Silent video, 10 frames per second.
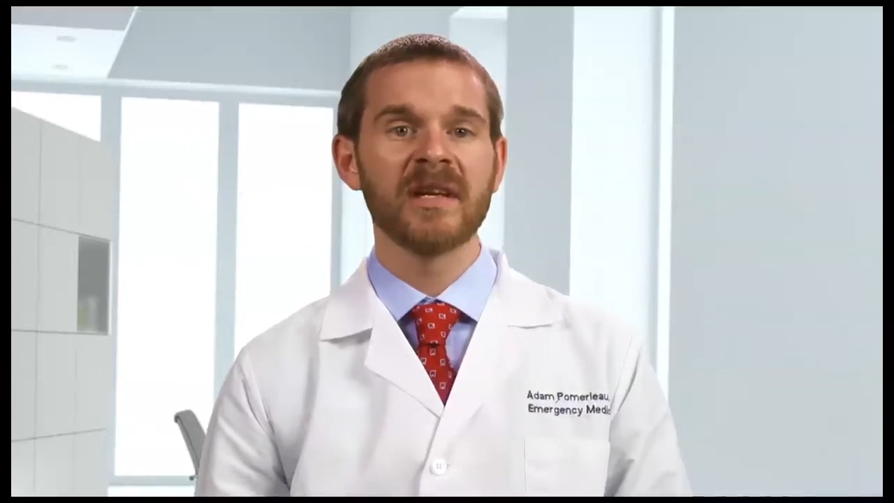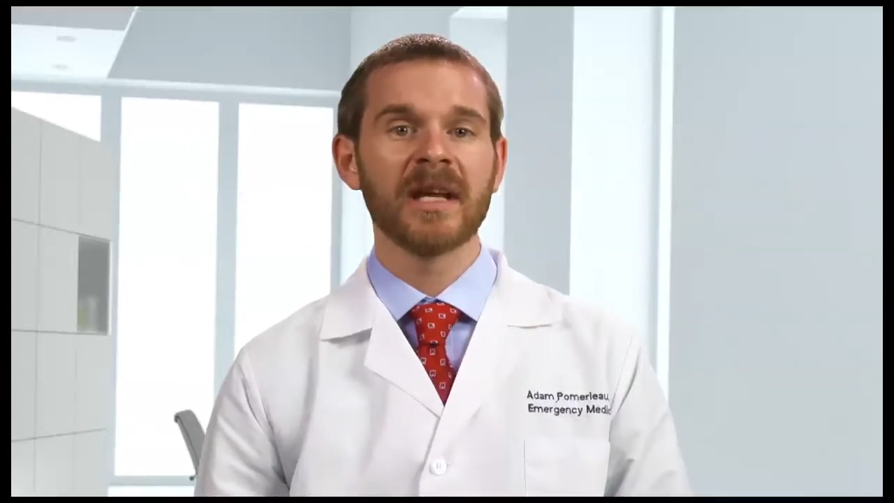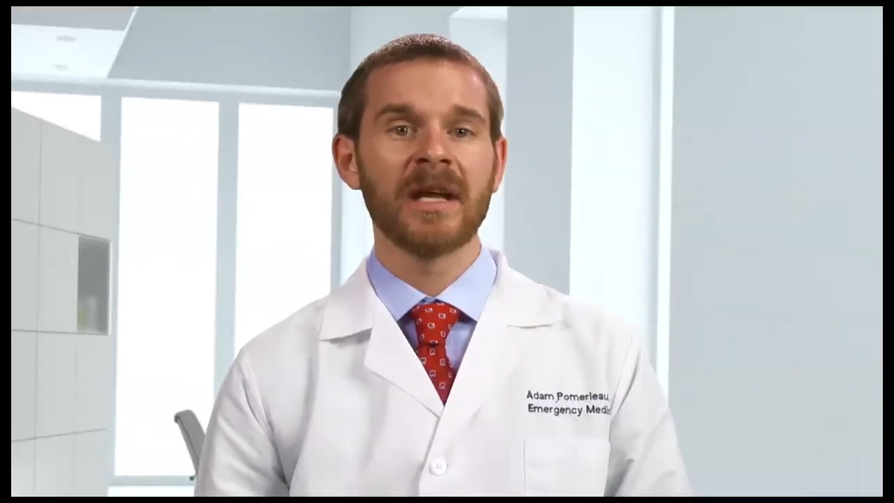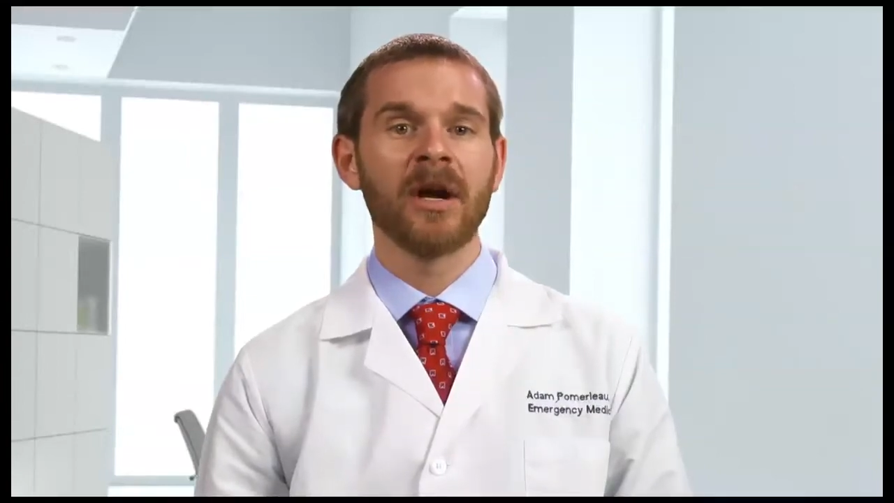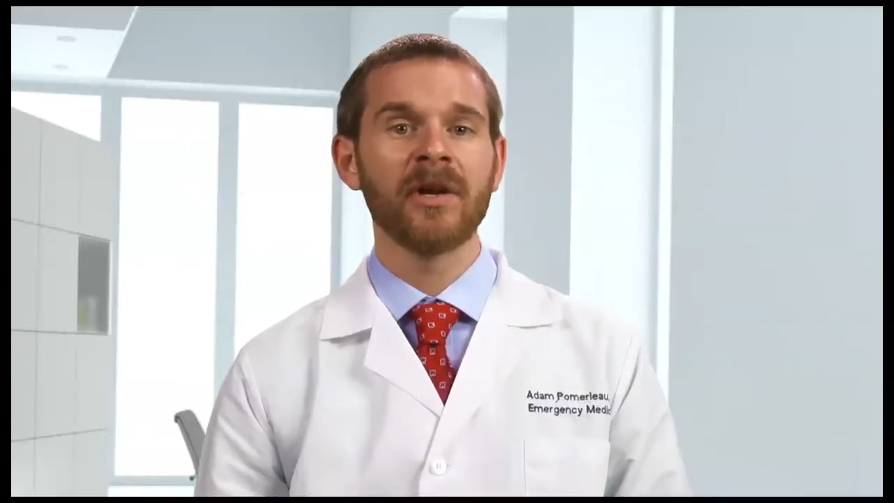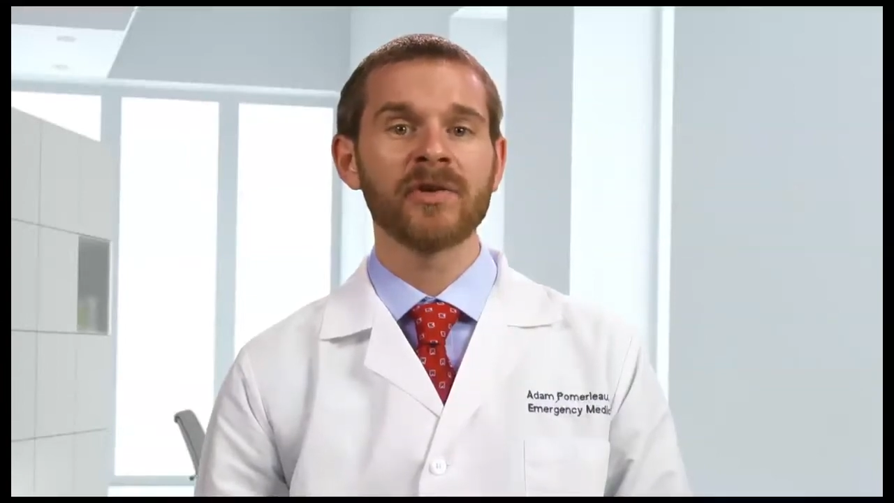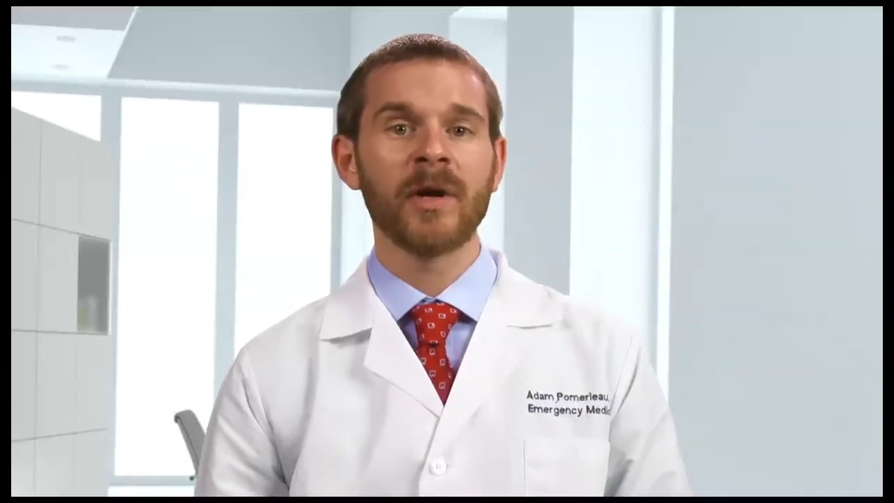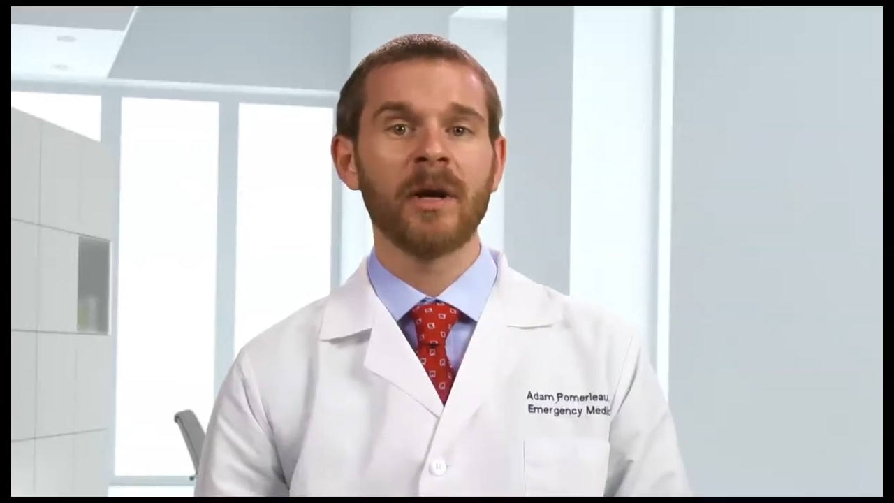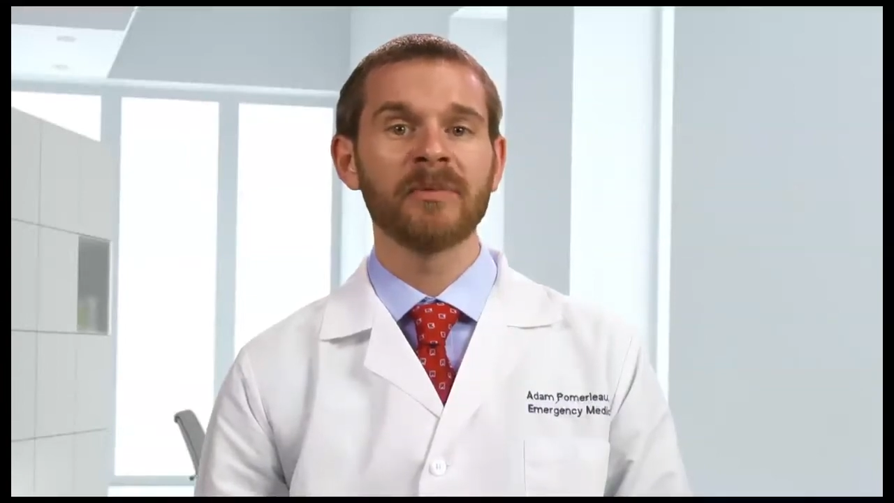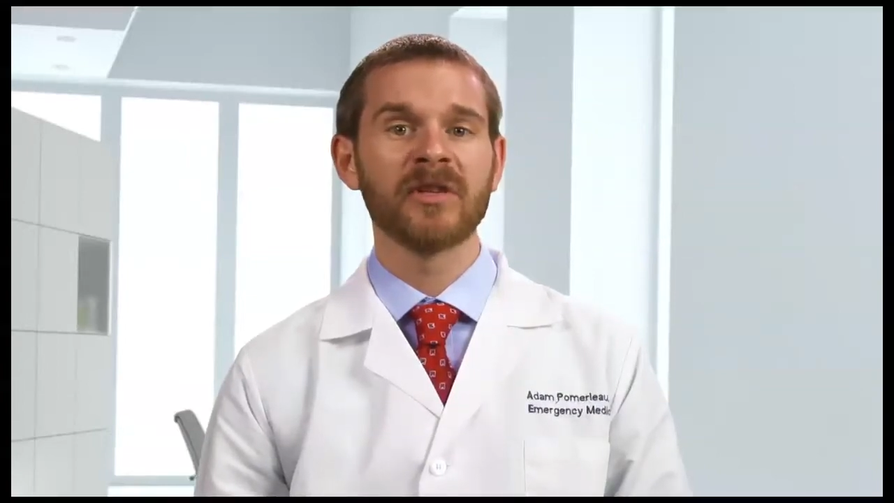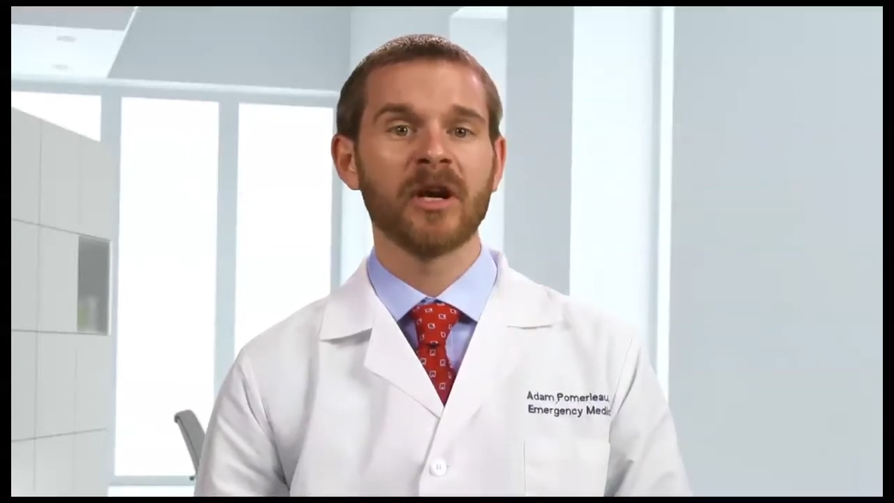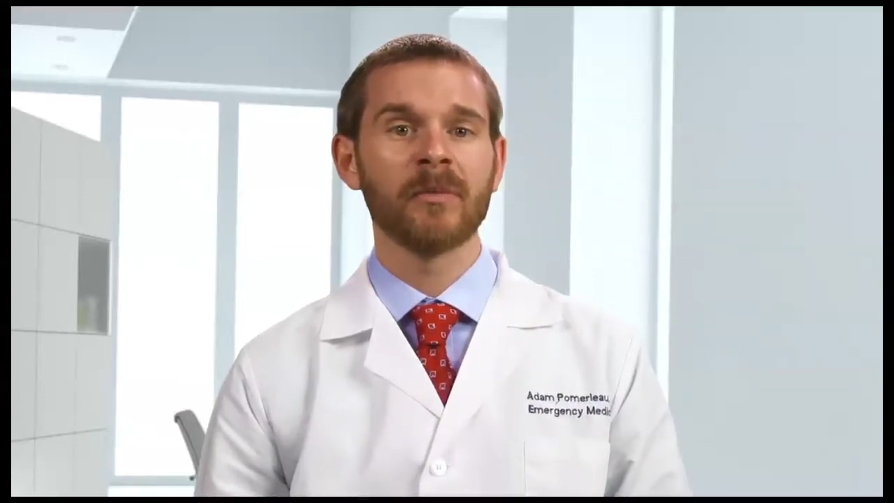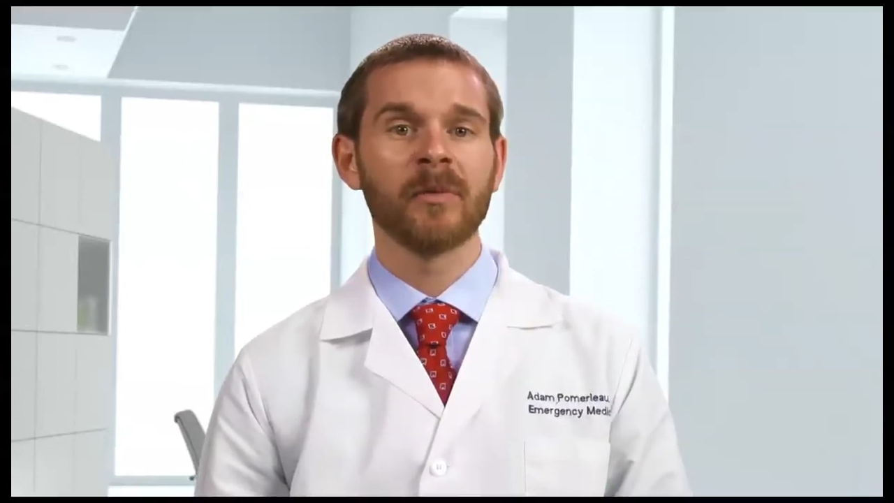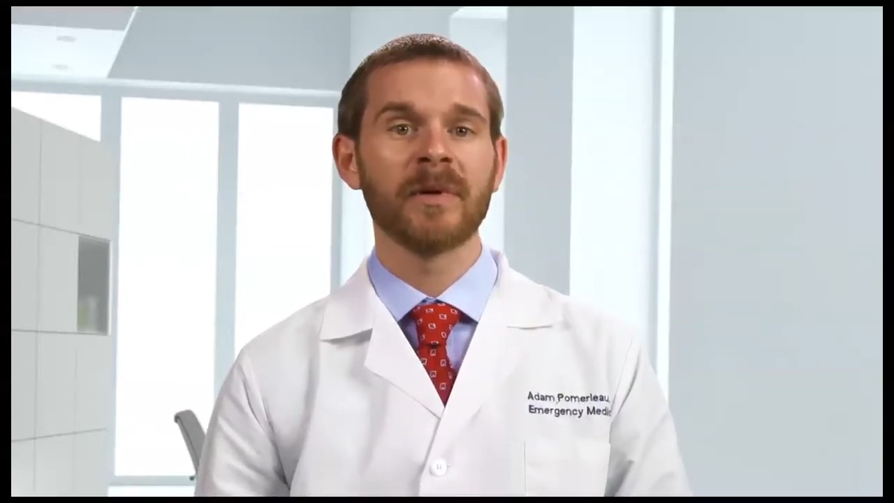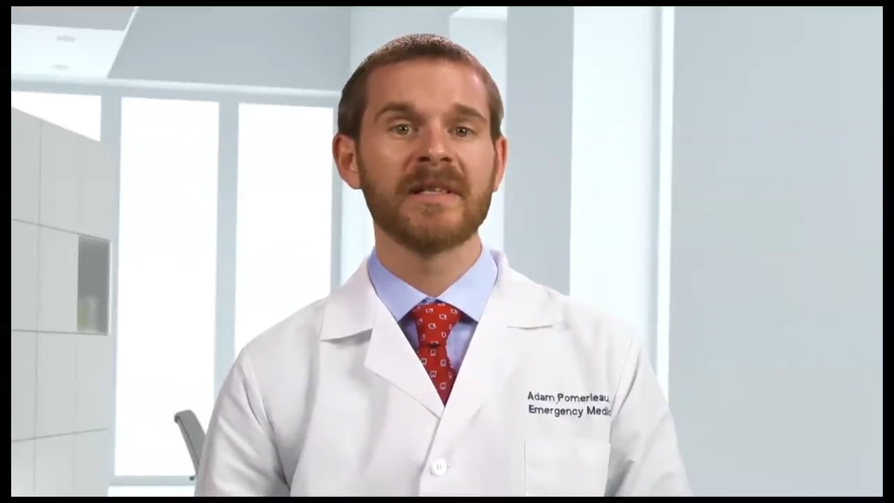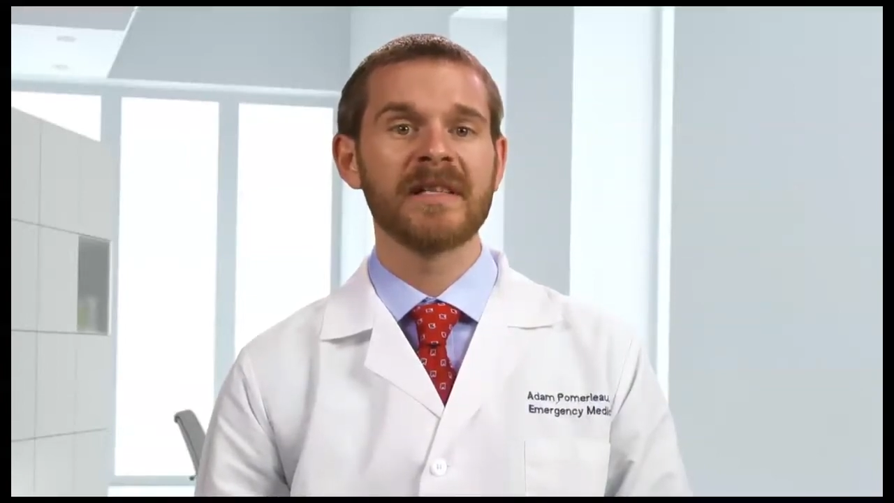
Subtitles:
can also help determine when